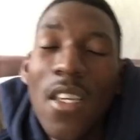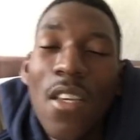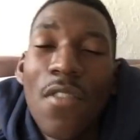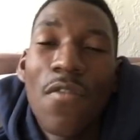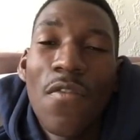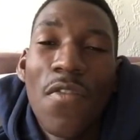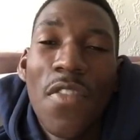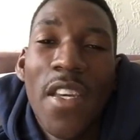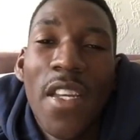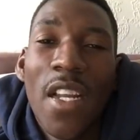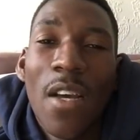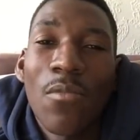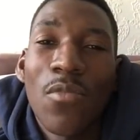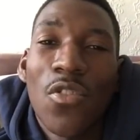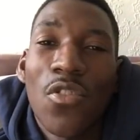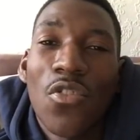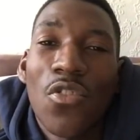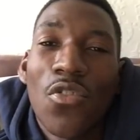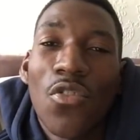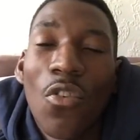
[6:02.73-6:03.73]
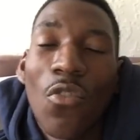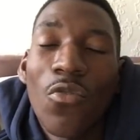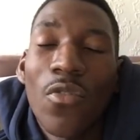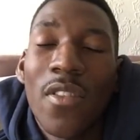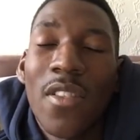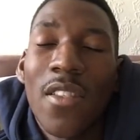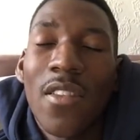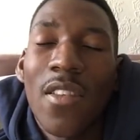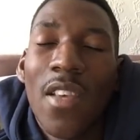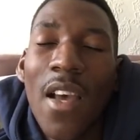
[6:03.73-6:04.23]
even that I'm
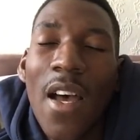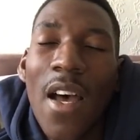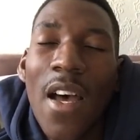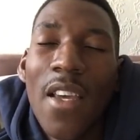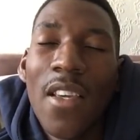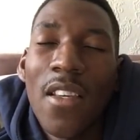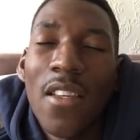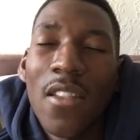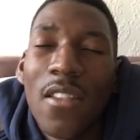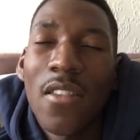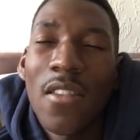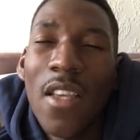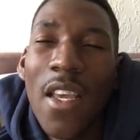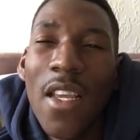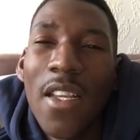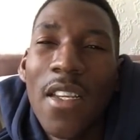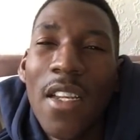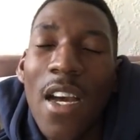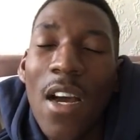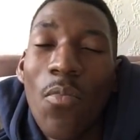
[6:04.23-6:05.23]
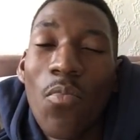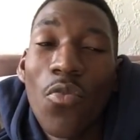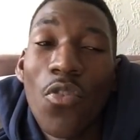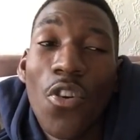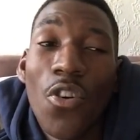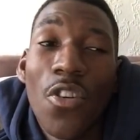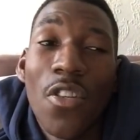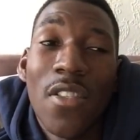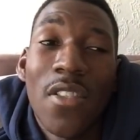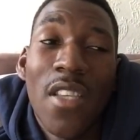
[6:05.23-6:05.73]
so tired and I'm
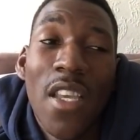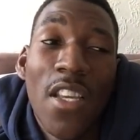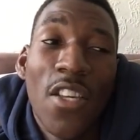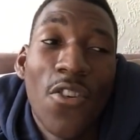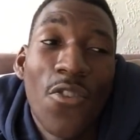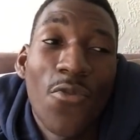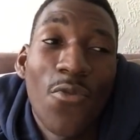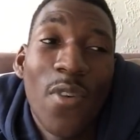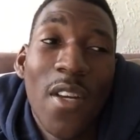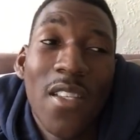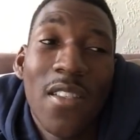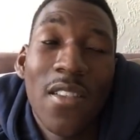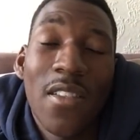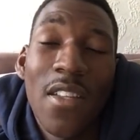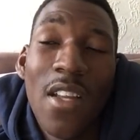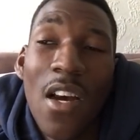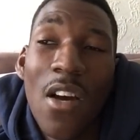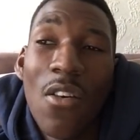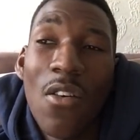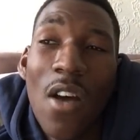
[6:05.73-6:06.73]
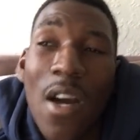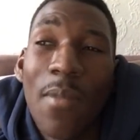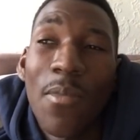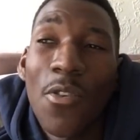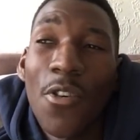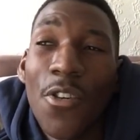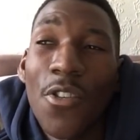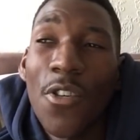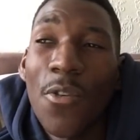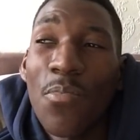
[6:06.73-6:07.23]
going to take a rest now
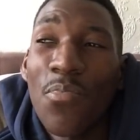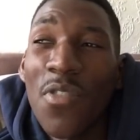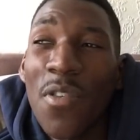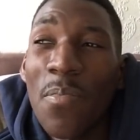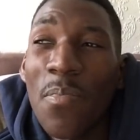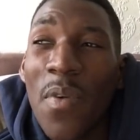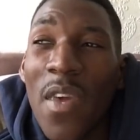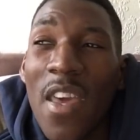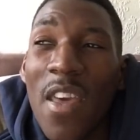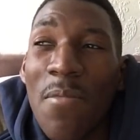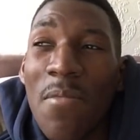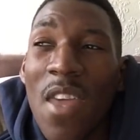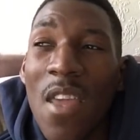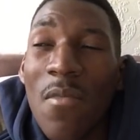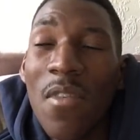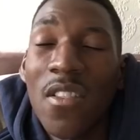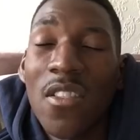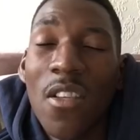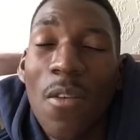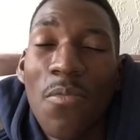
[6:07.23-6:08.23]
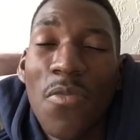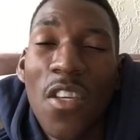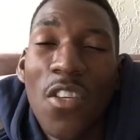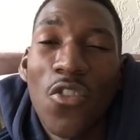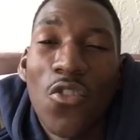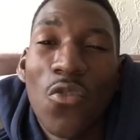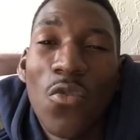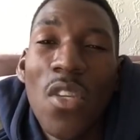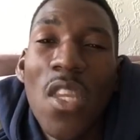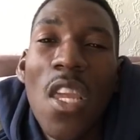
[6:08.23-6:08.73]
I'm going to prepare maybe
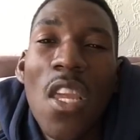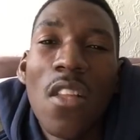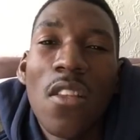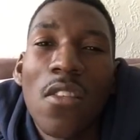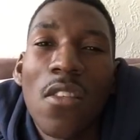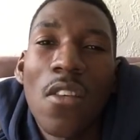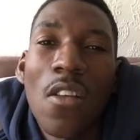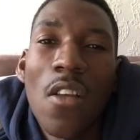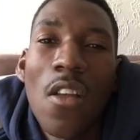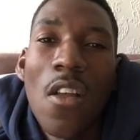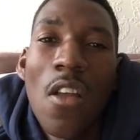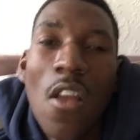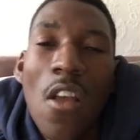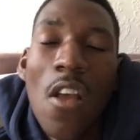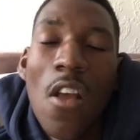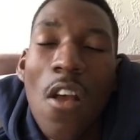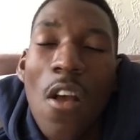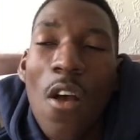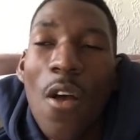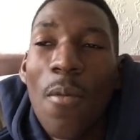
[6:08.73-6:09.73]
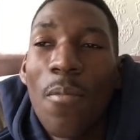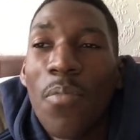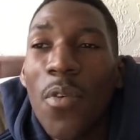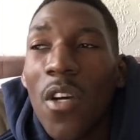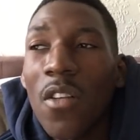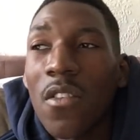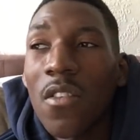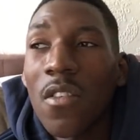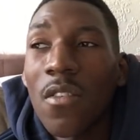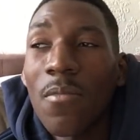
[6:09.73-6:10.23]
something to eat
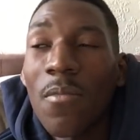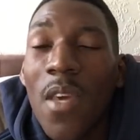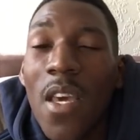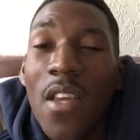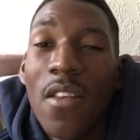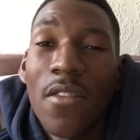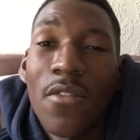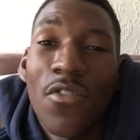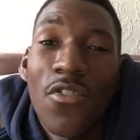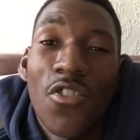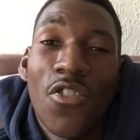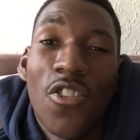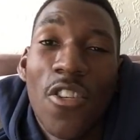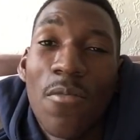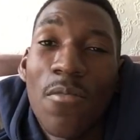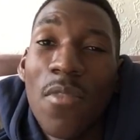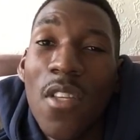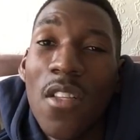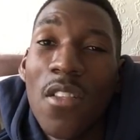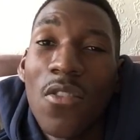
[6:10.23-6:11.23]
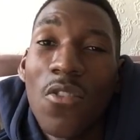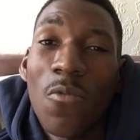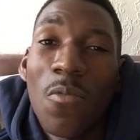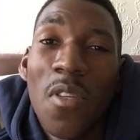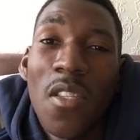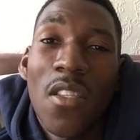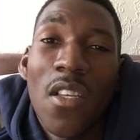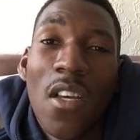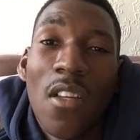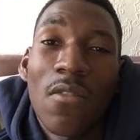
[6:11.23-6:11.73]
but man gym needs to
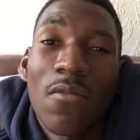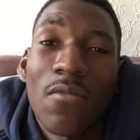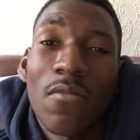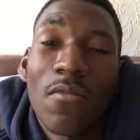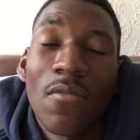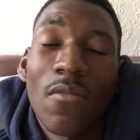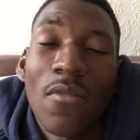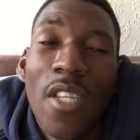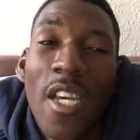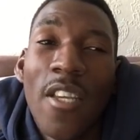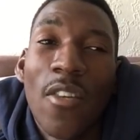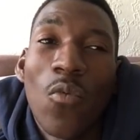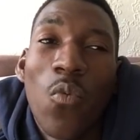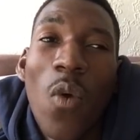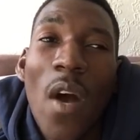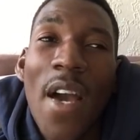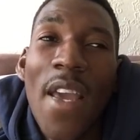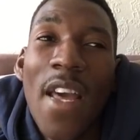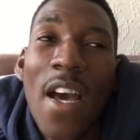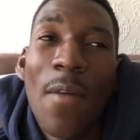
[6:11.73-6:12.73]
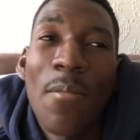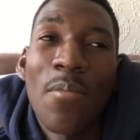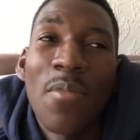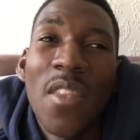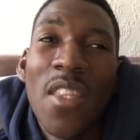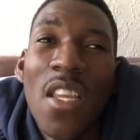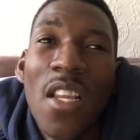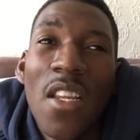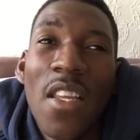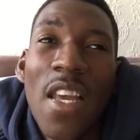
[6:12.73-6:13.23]
be done and why I'm
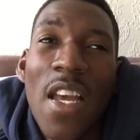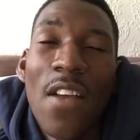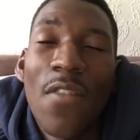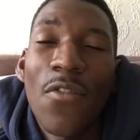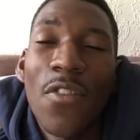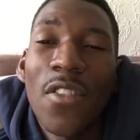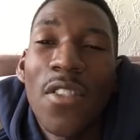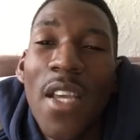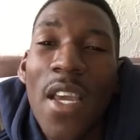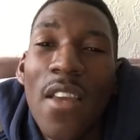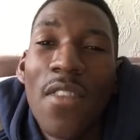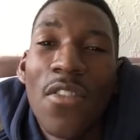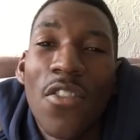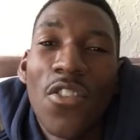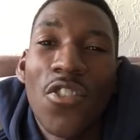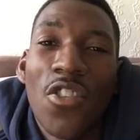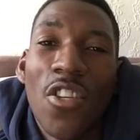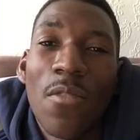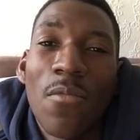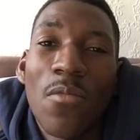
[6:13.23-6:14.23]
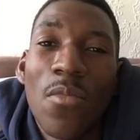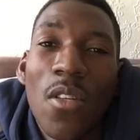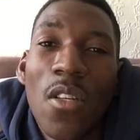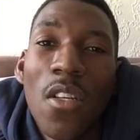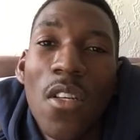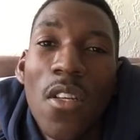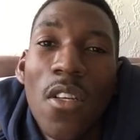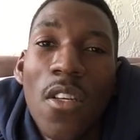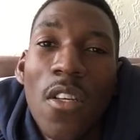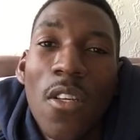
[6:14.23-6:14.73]
nearly every day in the gym
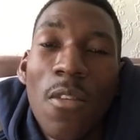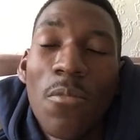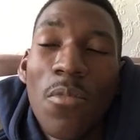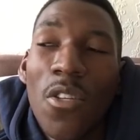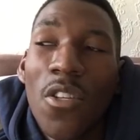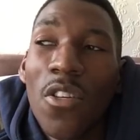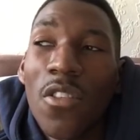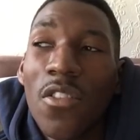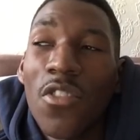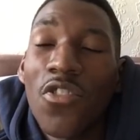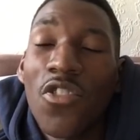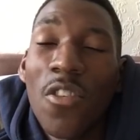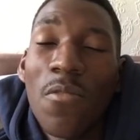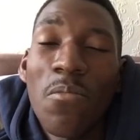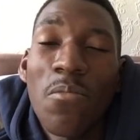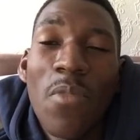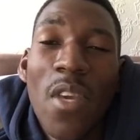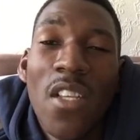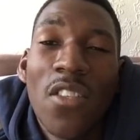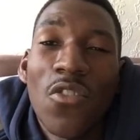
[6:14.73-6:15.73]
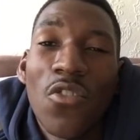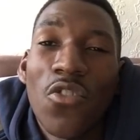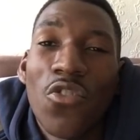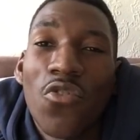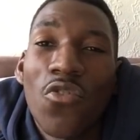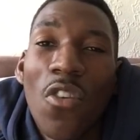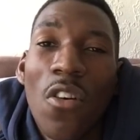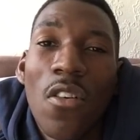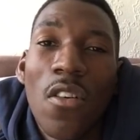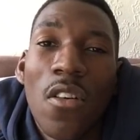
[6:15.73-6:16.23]
because gym makes you
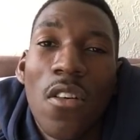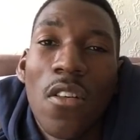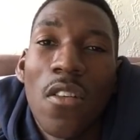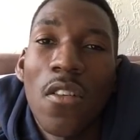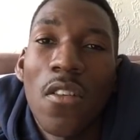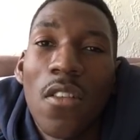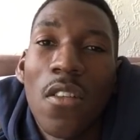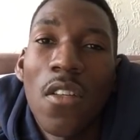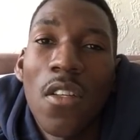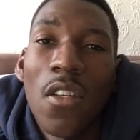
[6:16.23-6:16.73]
stronger